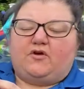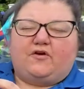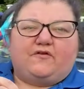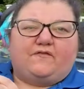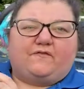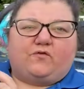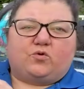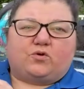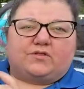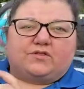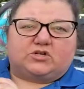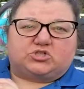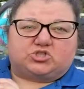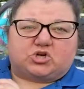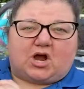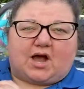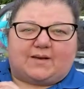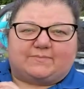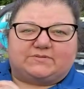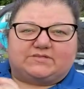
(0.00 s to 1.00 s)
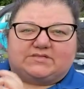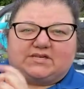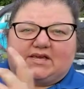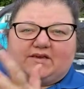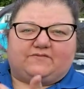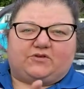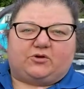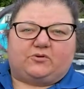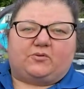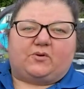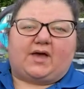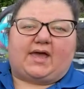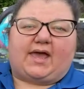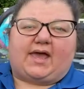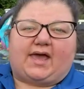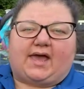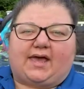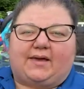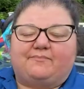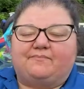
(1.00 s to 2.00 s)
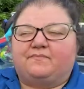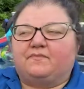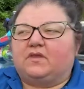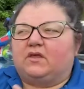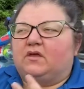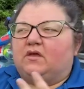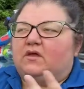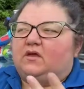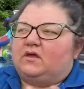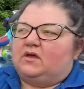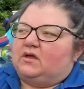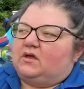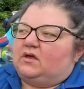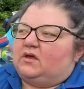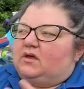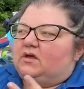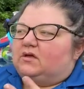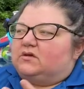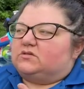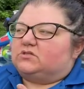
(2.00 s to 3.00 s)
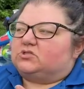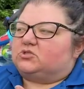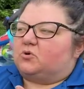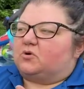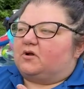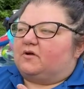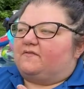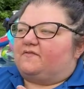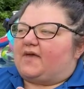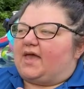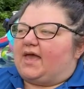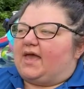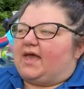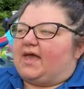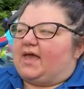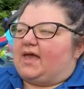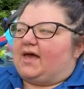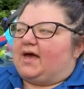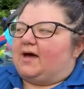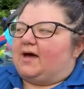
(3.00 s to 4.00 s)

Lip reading: for the drops to give you a sort of a